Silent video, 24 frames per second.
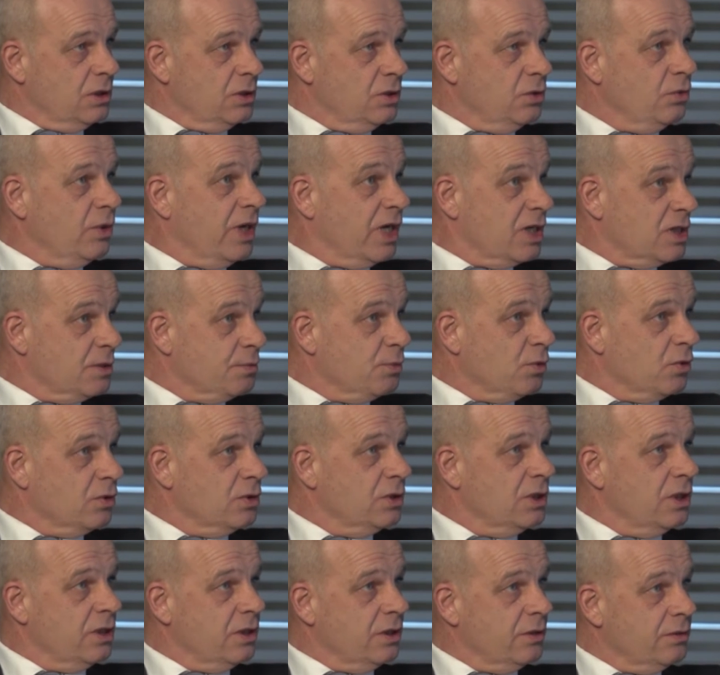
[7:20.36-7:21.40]
to export
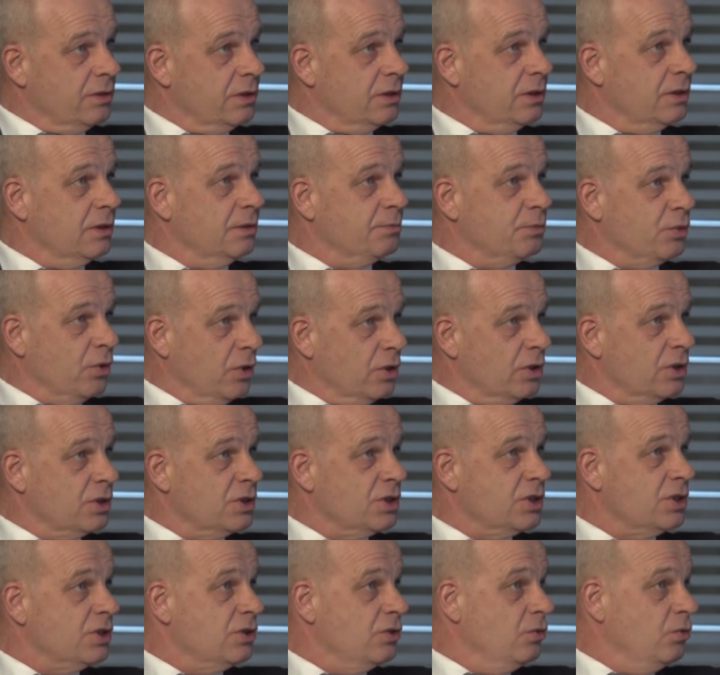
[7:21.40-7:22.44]
their
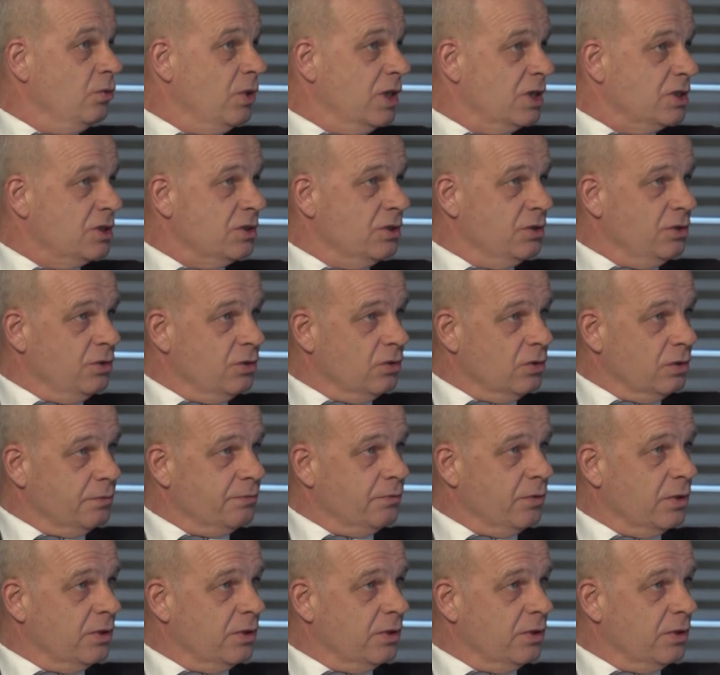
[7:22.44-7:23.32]
products to Western Europe.